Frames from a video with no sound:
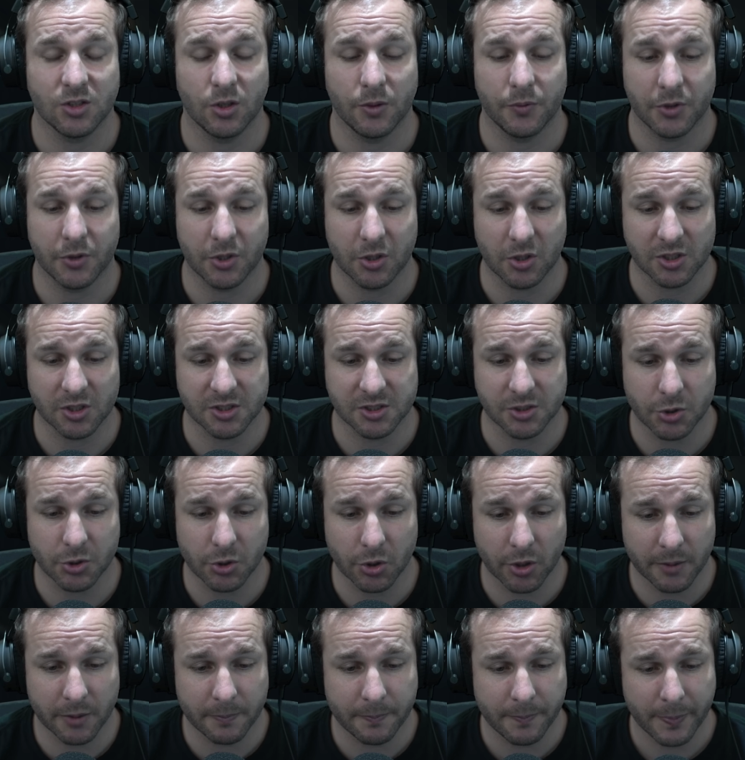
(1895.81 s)
and hopefully you guys
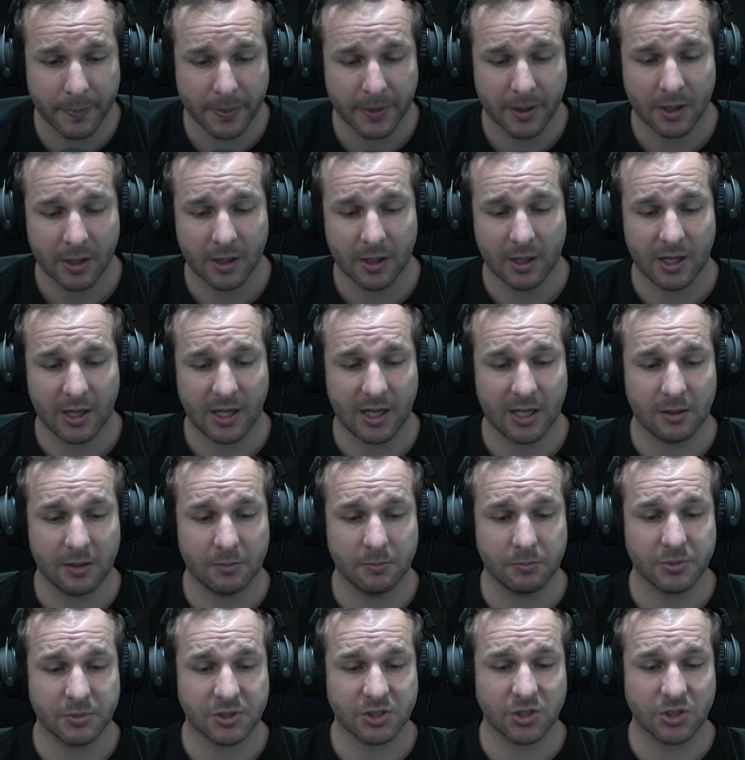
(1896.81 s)
enjoy them.